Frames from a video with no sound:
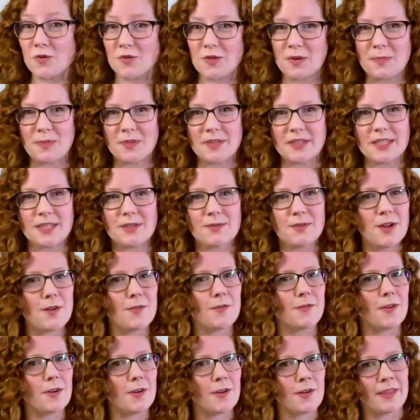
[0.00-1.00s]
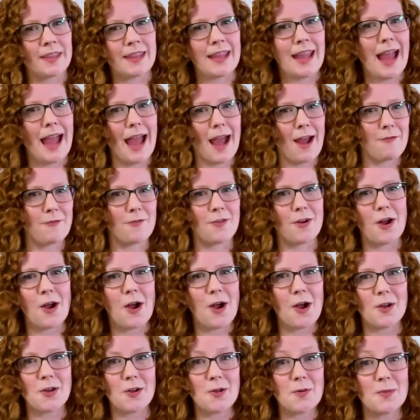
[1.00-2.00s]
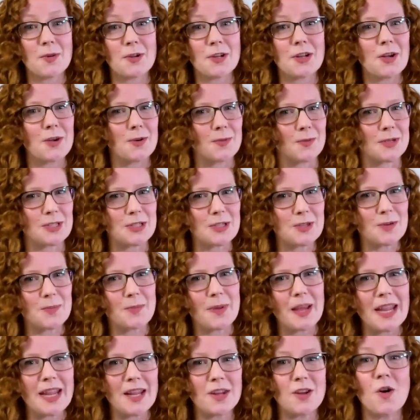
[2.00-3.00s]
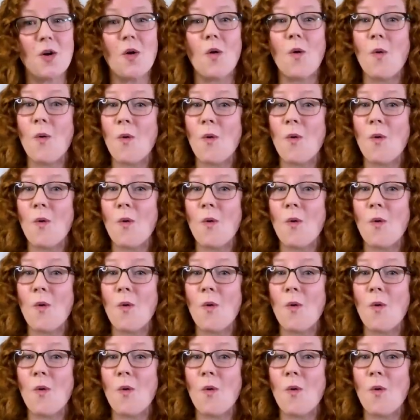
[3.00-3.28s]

or Triple Zero for the Aphra audiobook original panel,